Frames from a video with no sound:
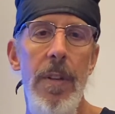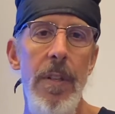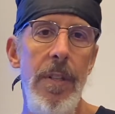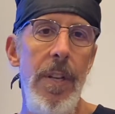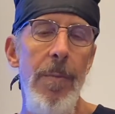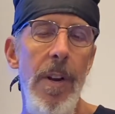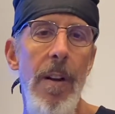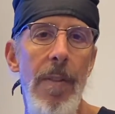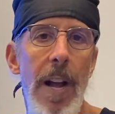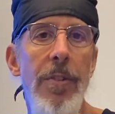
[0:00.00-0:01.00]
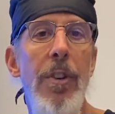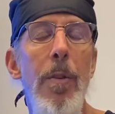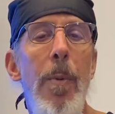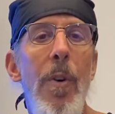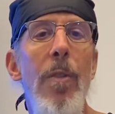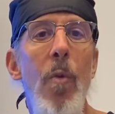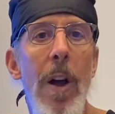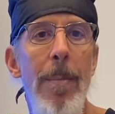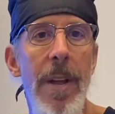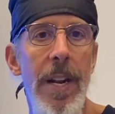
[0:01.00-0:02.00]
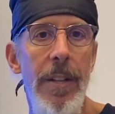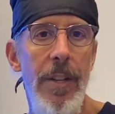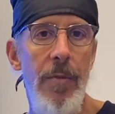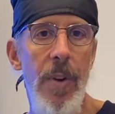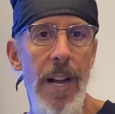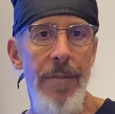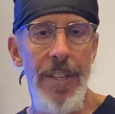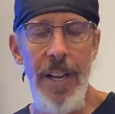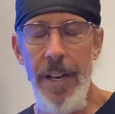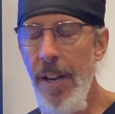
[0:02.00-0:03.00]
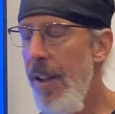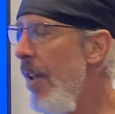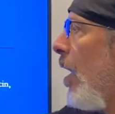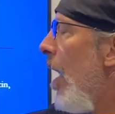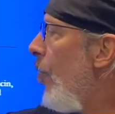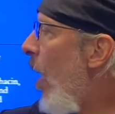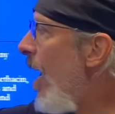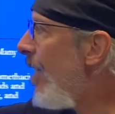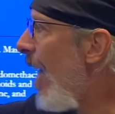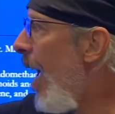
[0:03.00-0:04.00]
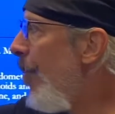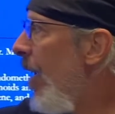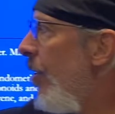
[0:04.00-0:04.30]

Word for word: Somewhere around 2.1 minutes is what I've seen. And why is that? Because